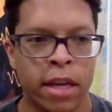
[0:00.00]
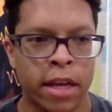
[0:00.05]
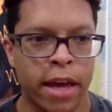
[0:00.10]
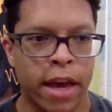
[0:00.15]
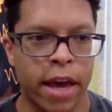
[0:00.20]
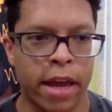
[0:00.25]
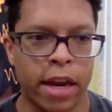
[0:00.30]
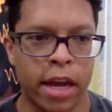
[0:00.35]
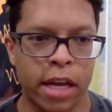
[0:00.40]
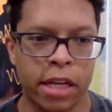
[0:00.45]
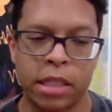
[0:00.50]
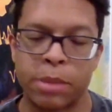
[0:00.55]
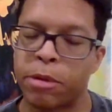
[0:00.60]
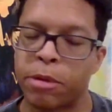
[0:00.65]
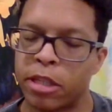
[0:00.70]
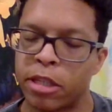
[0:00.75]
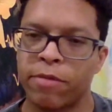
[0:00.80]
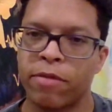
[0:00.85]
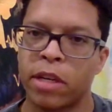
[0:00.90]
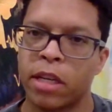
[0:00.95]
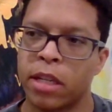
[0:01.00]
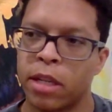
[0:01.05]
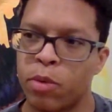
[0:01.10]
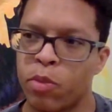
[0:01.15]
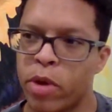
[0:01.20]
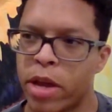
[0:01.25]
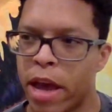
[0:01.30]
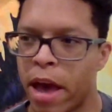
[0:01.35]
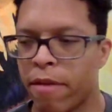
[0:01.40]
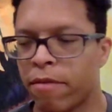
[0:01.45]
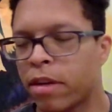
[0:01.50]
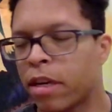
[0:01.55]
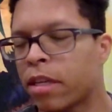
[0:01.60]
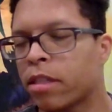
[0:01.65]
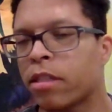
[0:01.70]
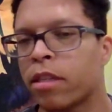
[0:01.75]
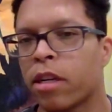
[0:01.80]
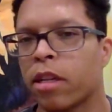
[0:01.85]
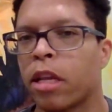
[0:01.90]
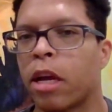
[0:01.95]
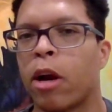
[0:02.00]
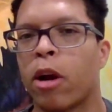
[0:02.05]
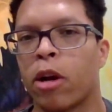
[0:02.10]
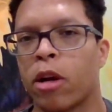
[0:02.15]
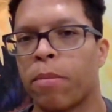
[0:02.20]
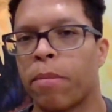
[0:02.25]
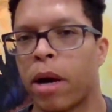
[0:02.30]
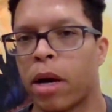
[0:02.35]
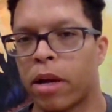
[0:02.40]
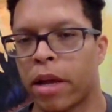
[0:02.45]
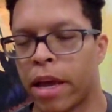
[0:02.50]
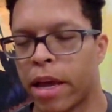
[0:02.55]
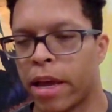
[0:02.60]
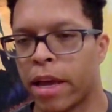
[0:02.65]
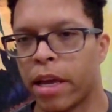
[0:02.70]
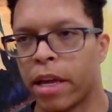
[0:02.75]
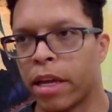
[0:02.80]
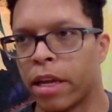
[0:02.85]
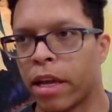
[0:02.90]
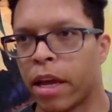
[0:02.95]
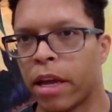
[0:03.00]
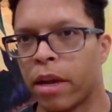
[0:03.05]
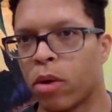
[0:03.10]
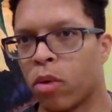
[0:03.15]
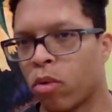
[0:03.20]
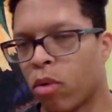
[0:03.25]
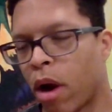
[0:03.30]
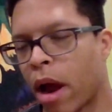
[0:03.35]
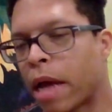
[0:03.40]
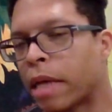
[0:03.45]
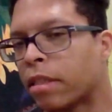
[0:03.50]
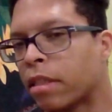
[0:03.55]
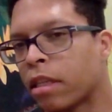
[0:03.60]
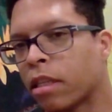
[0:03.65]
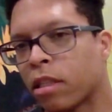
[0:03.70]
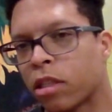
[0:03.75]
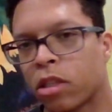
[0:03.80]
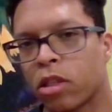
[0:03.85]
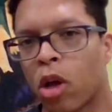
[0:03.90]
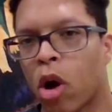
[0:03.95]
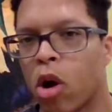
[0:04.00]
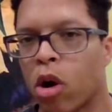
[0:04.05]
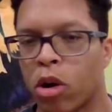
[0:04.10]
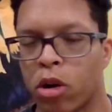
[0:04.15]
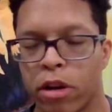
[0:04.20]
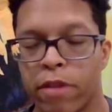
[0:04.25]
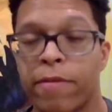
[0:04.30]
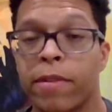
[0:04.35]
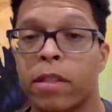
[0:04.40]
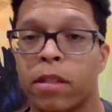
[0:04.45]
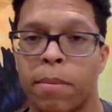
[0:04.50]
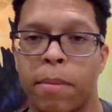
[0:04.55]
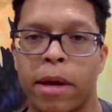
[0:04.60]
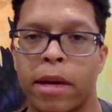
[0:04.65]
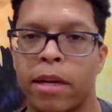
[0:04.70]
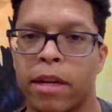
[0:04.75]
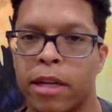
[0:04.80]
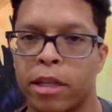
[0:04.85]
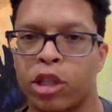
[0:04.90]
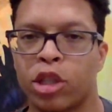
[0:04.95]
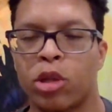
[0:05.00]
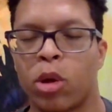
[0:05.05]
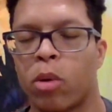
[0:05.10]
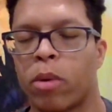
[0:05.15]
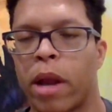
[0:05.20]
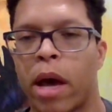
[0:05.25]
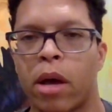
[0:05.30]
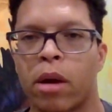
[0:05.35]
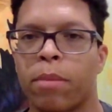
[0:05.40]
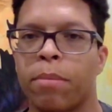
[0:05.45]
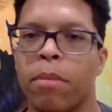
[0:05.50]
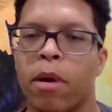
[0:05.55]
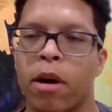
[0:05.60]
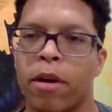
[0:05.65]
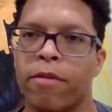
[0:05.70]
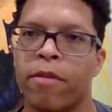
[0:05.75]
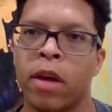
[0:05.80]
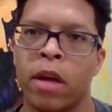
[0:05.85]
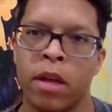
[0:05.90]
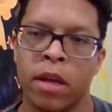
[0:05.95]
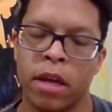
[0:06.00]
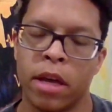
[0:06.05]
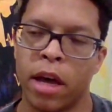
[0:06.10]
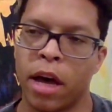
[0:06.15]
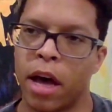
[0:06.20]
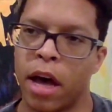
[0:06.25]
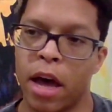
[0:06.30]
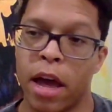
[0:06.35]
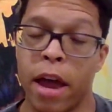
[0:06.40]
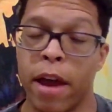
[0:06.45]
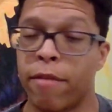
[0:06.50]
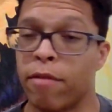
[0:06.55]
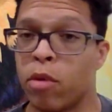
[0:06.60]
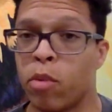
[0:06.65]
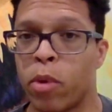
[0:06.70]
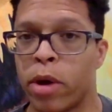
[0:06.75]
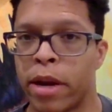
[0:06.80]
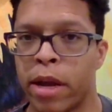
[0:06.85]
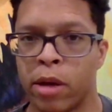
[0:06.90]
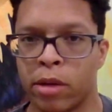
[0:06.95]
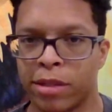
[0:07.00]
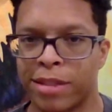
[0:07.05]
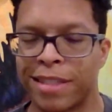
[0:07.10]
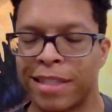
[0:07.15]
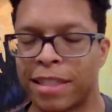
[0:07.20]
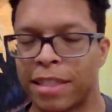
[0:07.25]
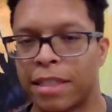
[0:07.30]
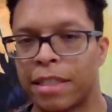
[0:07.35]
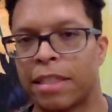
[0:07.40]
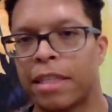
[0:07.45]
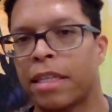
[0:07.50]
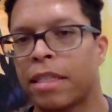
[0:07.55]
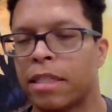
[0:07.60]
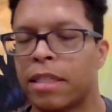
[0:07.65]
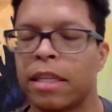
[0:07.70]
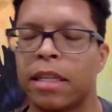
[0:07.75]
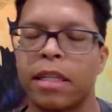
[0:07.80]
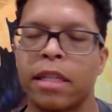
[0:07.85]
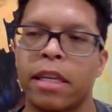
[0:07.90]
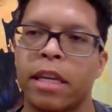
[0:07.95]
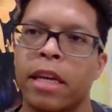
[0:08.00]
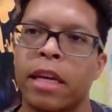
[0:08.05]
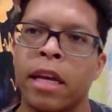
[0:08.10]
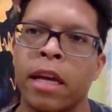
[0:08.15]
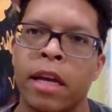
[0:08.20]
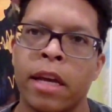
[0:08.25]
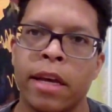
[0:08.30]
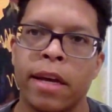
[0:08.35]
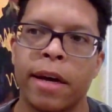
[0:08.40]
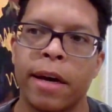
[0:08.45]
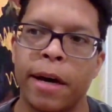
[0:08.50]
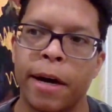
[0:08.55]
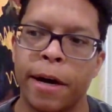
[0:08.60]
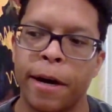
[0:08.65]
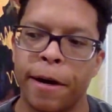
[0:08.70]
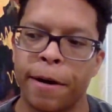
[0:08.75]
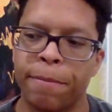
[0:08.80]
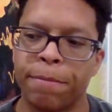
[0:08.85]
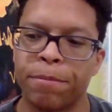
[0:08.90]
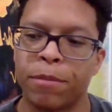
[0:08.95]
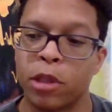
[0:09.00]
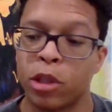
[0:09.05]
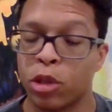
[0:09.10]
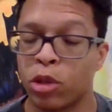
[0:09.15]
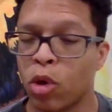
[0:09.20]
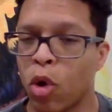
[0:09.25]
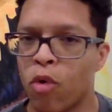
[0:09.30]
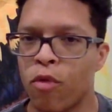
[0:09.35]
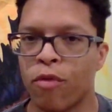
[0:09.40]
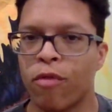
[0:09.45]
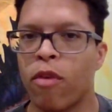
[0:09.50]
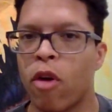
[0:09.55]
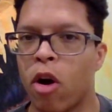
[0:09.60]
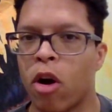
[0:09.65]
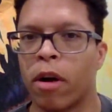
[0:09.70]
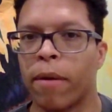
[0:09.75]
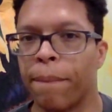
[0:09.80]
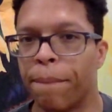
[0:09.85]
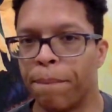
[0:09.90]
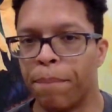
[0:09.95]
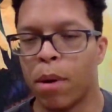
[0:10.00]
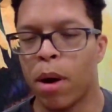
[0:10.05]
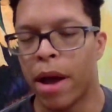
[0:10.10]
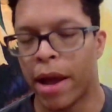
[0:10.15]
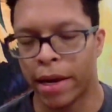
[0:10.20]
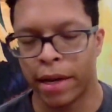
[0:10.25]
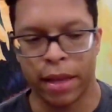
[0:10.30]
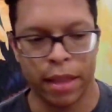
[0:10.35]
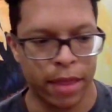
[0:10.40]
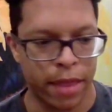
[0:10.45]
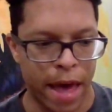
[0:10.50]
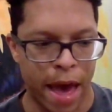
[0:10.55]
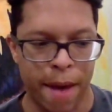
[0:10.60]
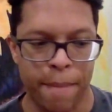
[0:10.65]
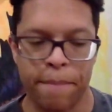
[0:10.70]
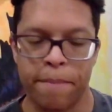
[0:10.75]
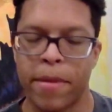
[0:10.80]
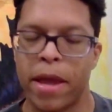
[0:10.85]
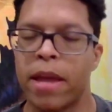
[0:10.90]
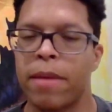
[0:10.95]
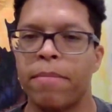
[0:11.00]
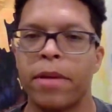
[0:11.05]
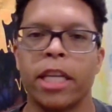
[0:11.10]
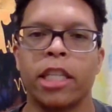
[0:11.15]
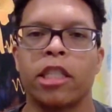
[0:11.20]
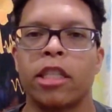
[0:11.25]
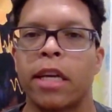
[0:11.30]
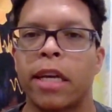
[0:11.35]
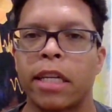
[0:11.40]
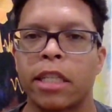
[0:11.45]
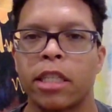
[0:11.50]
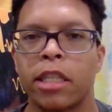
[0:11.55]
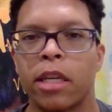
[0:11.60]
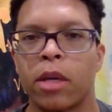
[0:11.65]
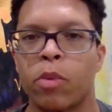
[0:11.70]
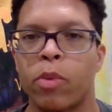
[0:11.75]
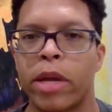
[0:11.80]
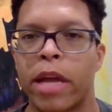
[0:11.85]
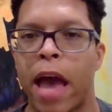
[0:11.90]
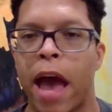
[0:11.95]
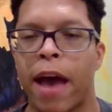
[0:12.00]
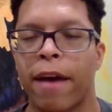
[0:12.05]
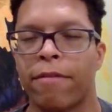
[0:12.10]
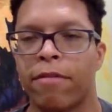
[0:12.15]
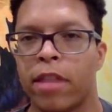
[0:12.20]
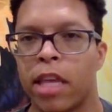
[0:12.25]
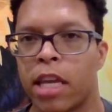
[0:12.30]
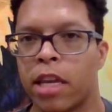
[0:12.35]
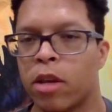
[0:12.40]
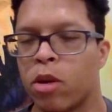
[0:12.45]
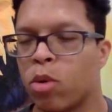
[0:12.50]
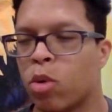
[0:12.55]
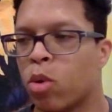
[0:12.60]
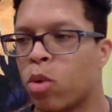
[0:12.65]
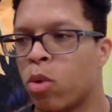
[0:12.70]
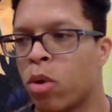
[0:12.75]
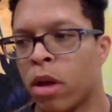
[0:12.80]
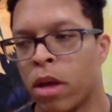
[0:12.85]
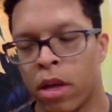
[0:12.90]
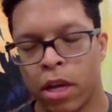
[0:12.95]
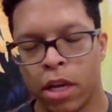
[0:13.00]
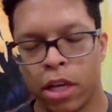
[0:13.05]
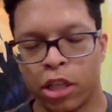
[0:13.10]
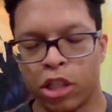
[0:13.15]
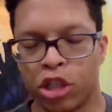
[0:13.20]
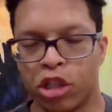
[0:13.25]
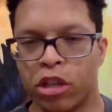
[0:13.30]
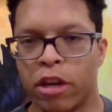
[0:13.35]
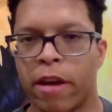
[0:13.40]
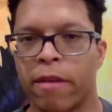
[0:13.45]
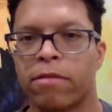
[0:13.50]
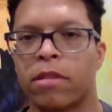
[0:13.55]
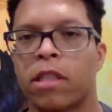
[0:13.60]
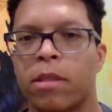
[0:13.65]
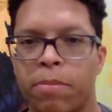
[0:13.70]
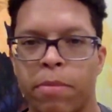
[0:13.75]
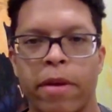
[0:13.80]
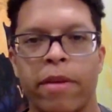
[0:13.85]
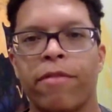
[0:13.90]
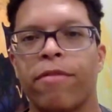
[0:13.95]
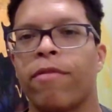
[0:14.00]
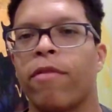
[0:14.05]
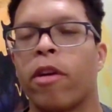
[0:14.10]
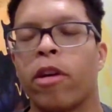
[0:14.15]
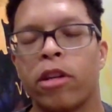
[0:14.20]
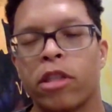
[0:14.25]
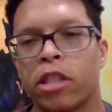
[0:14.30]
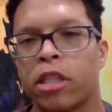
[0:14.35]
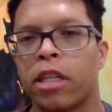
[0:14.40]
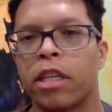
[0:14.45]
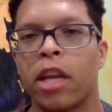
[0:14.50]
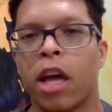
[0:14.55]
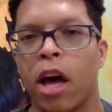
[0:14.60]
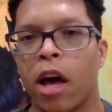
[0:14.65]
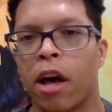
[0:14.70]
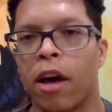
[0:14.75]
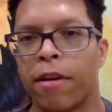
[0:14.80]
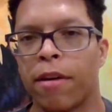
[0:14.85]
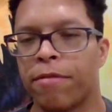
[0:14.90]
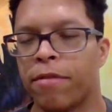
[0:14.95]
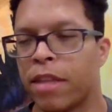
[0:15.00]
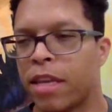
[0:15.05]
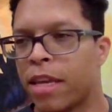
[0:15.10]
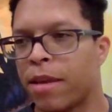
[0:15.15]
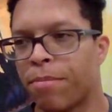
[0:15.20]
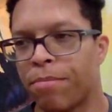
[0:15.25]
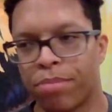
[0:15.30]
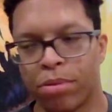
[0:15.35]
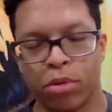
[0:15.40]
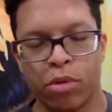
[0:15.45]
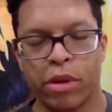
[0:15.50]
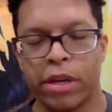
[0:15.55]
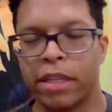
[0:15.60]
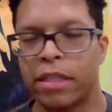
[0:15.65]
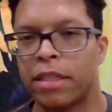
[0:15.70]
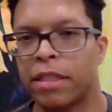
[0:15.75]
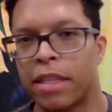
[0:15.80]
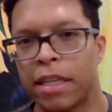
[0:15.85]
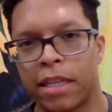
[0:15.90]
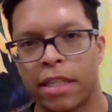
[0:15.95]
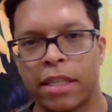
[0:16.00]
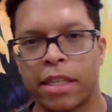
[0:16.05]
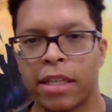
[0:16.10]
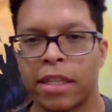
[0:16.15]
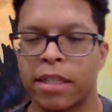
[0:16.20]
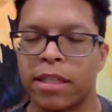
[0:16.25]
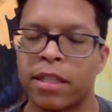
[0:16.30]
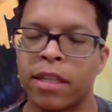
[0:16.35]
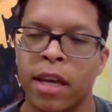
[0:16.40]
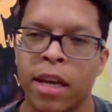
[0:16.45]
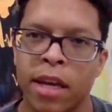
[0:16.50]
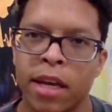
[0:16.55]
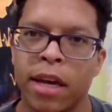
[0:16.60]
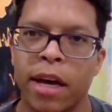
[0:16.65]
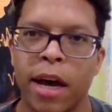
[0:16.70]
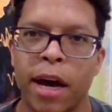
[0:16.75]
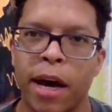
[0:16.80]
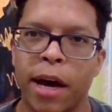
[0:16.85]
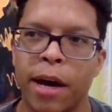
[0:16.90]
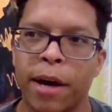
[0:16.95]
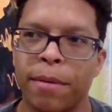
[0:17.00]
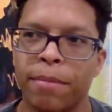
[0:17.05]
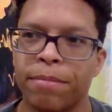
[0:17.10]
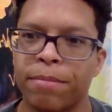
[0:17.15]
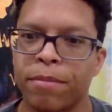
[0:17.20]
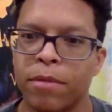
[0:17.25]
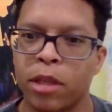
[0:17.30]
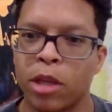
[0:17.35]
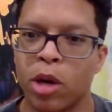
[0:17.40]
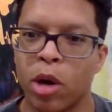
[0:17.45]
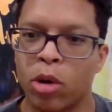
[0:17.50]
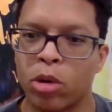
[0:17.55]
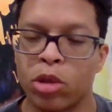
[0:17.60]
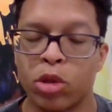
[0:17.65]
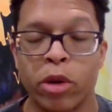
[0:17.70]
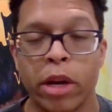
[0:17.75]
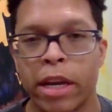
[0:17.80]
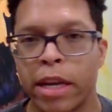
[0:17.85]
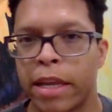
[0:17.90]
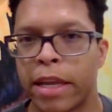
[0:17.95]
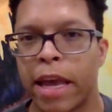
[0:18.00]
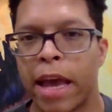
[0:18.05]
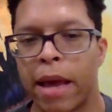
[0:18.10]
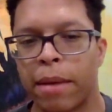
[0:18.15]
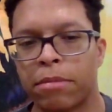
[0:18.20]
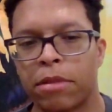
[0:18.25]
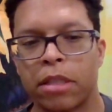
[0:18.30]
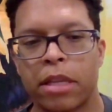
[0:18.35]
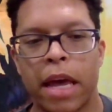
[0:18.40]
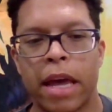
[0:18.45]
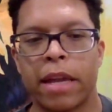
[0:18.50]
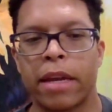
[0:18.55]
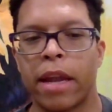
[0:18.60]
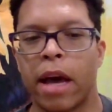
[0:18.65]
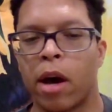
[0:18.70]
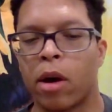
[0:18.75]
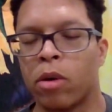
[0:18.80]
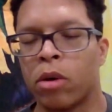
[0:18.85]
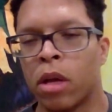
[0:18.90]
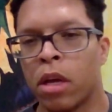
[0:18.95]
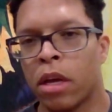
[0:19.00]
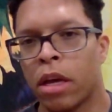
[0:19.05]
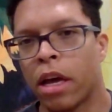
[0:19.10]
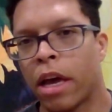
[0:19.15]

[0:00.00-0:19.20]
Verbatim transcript: And uh, specifically, we haven't necessarily heard about a, a rising star or even somebody that's shown out above uh, everyone else consistently um, so far, but that may be changing. We have the new Jeff Smith version of the preseason's, um, you know, training camp standout.